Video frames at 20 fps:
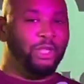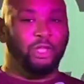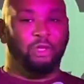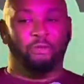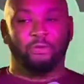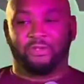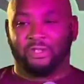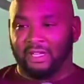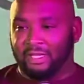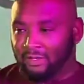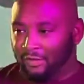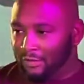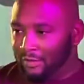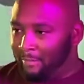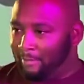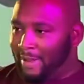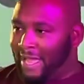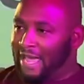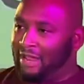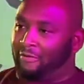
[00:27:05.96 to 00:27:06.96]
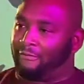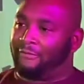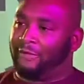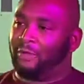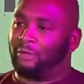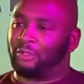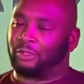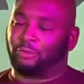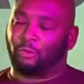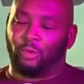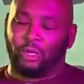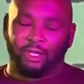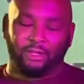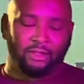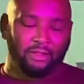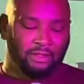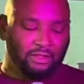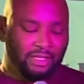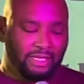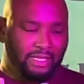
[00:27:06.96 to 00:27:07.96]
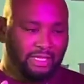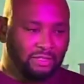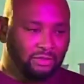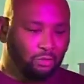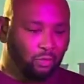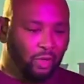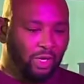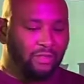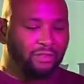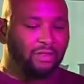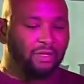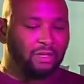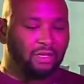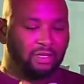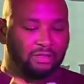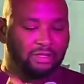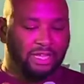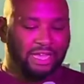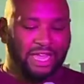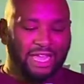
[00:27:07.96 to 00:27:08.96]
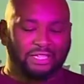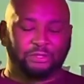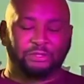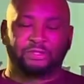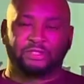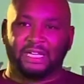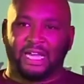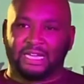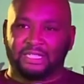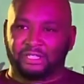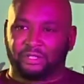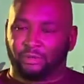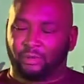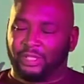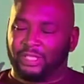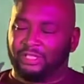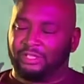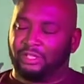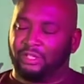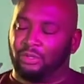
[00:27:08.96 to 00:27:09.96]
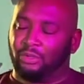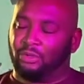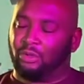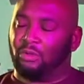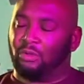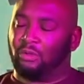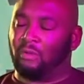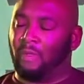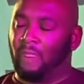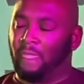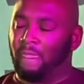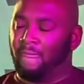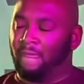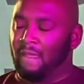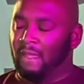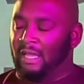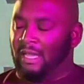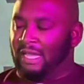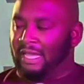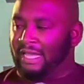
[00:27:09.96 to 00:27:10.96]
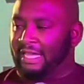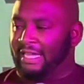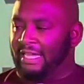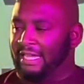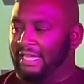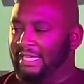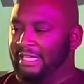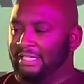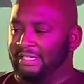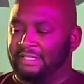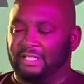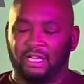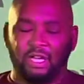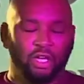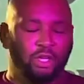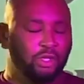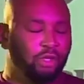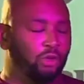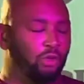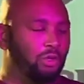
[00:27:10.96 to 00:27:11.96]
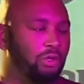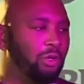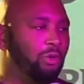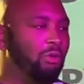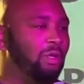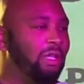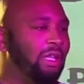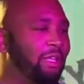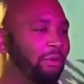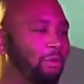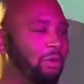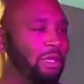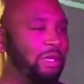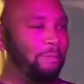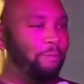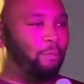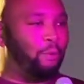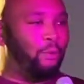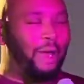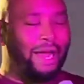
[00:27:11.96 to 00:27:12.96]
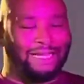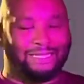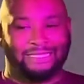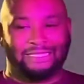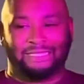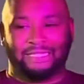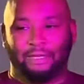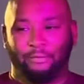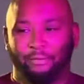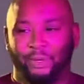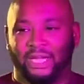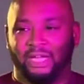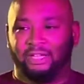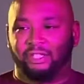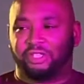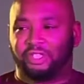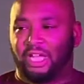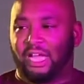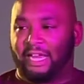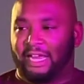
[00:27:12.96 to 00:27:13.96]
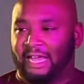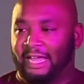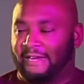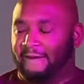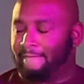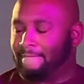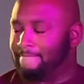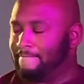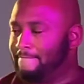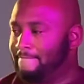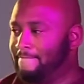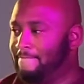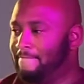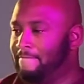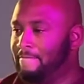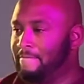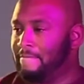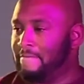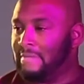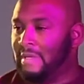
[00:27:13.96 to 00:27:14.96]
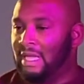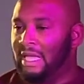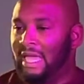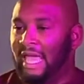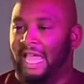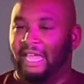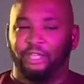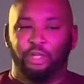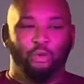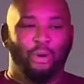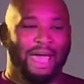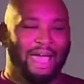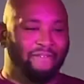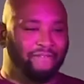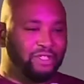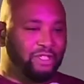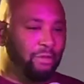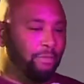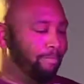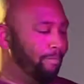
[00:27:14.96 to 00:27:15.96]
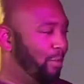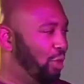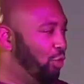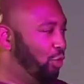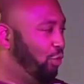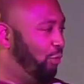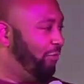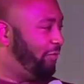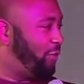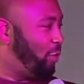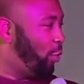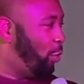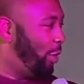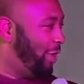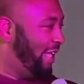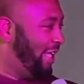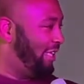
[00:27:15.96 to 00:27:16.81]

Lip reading: you're sitting on the battlefield, because one of the exercises we do is you're literally practicing being shot at. And you have to move toward it.